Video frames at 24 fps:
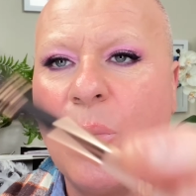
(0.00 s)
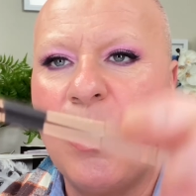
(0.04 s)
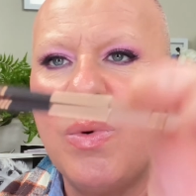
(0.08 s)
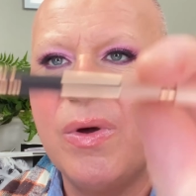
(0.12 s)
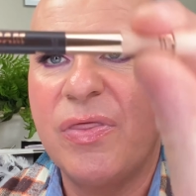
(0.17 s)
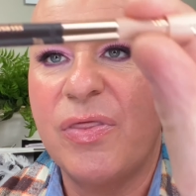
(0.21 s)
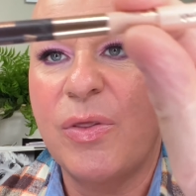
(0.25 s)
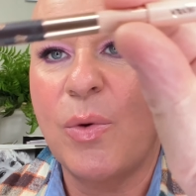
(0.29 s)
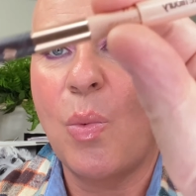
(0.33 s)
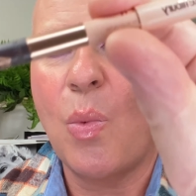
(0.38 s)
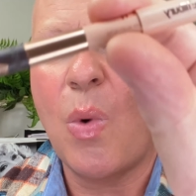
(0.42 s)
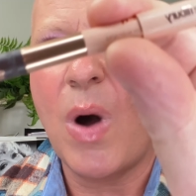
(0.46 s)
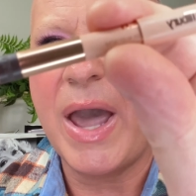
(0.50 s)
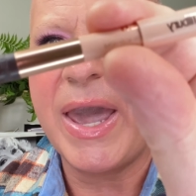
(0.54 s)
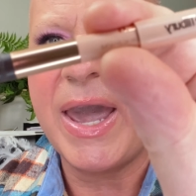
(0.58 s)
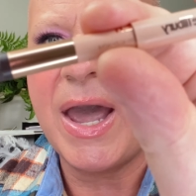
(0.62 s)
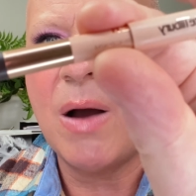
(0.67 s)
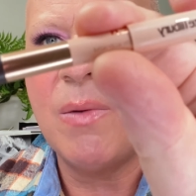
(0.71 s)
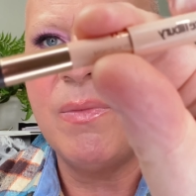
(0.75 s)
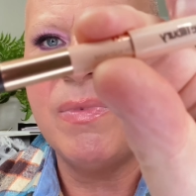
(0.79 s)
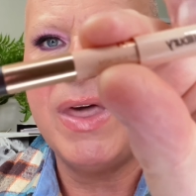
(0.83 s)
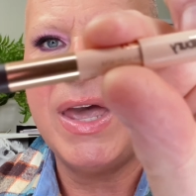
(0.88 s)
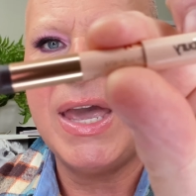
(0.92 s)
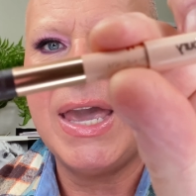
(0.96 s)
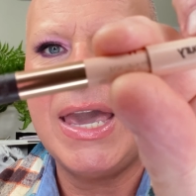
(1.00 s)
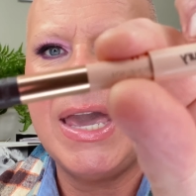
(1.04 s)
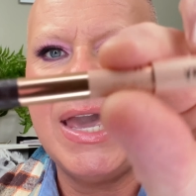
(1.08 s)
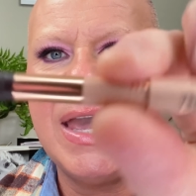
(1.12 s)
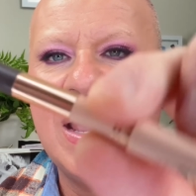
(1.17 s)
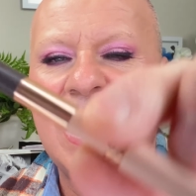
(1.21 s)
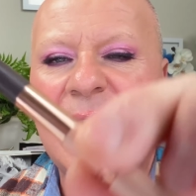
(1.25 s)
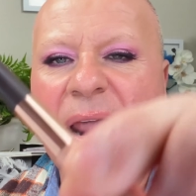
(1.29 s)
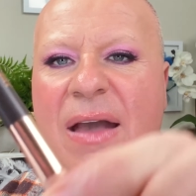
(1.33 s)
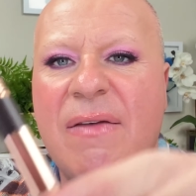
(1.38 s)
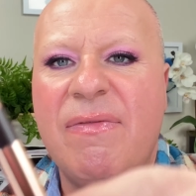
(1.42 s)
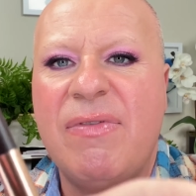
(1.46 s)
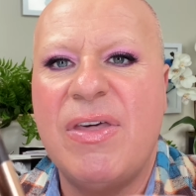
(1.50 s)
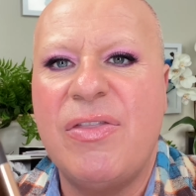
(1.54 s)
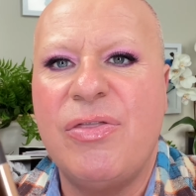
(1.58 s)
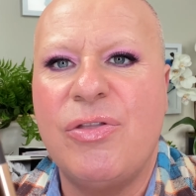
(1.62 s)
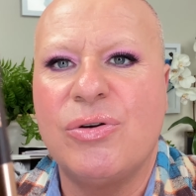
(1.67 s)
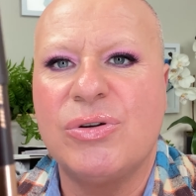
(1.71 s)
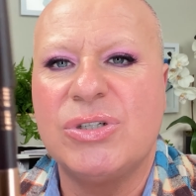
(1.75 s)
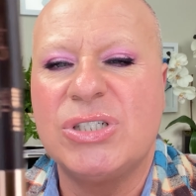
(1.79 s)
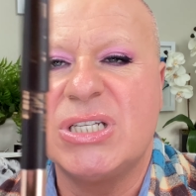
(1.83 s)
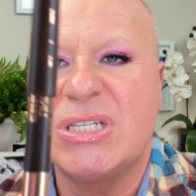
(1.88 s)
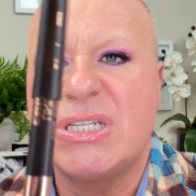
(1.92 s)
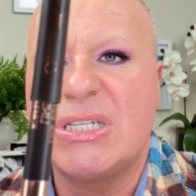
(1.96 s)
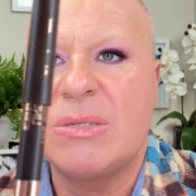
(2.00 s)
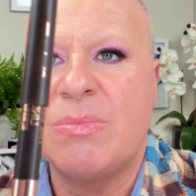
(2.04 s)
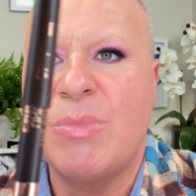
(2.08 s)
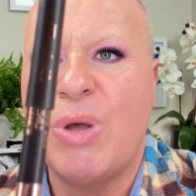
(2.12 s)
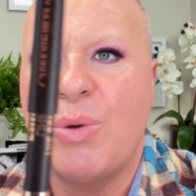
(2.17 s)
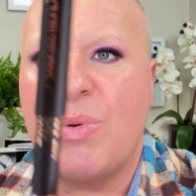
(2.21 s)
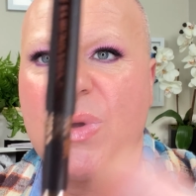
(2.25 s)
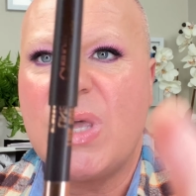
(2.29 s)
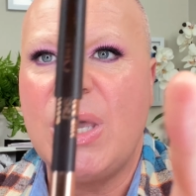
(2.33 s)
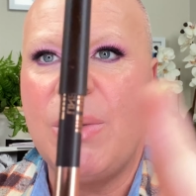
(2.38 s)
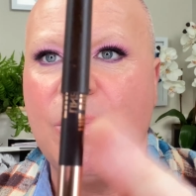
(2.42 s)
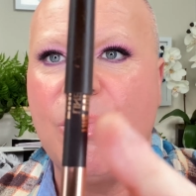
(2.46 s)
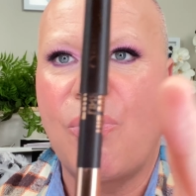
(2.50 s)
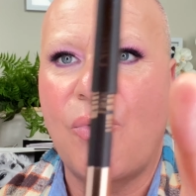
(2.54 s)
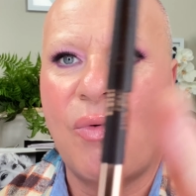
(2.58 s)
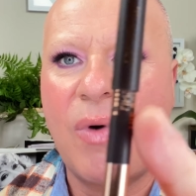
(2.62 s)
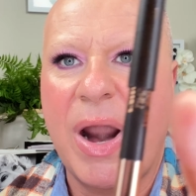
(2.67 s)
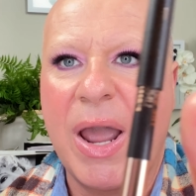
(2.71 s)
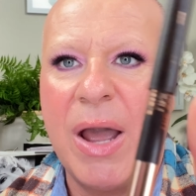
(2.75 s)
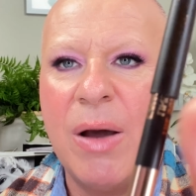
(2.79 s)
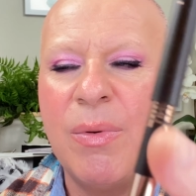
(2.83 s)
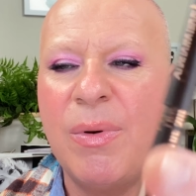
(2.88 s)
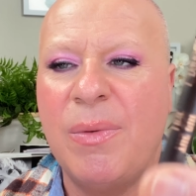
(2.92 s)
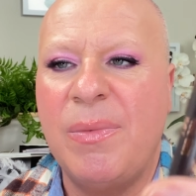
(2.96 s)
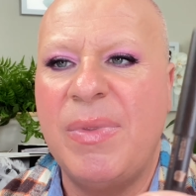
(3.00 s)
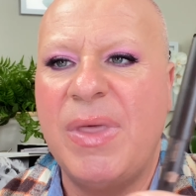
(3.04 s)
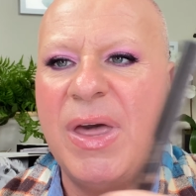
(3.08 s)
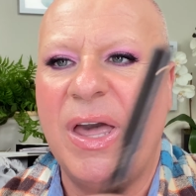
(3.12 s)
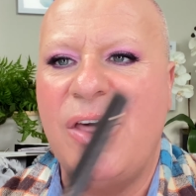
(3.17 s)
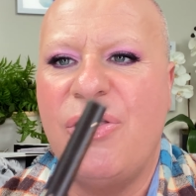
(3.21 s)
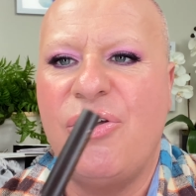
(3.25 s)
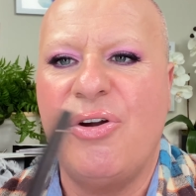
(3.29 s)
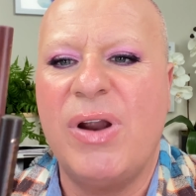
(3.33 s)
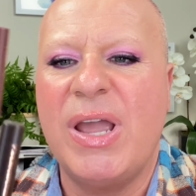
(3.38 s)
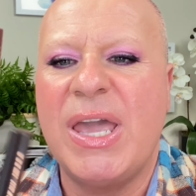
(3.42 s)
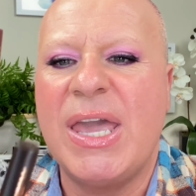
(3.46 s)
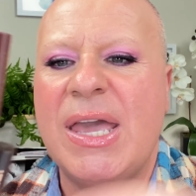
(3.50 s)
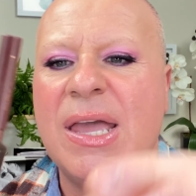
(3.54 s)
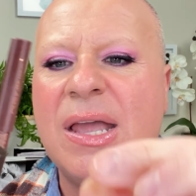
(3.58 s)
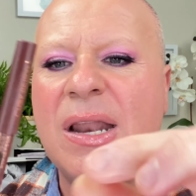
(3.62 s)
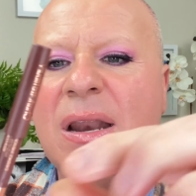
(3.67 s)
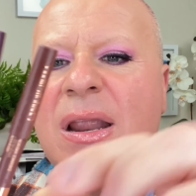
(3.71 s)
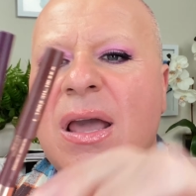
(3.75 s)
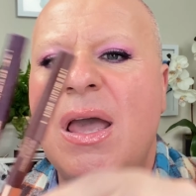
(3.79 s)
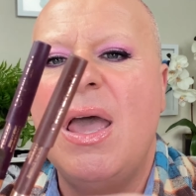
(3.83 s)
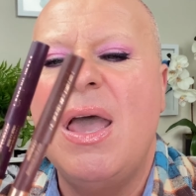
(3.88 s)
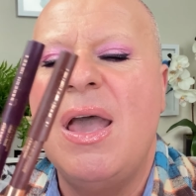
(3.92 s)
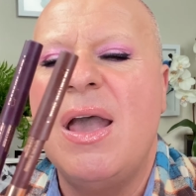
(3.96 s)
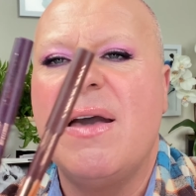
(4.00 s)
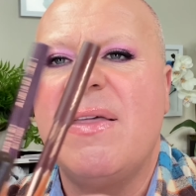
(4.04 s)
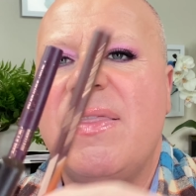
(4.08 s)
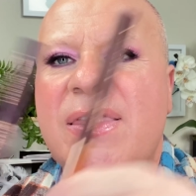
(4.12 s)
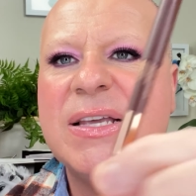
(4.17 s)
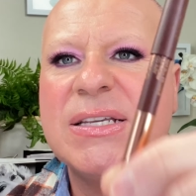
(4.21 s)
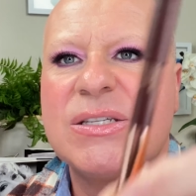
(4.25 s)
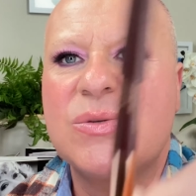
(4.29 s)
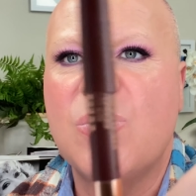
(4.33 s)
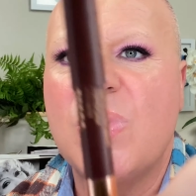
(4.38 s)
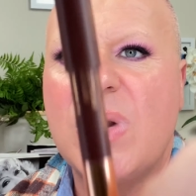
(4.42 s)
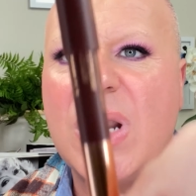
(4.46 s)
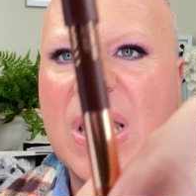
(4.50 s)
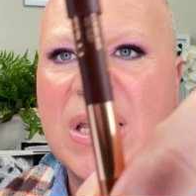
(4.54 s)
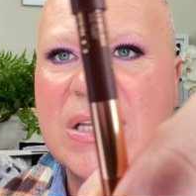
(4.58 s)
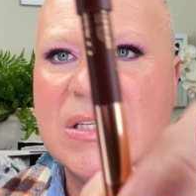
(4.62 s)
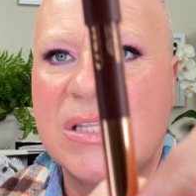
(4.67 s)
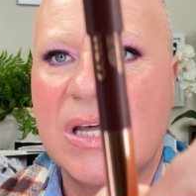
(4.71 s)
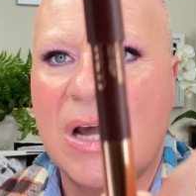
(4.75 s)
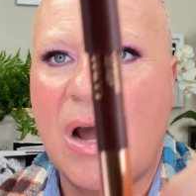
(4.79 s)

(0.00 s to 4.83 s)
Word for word: with the white on the end. And then there's the smoky brown on the other end. This one is the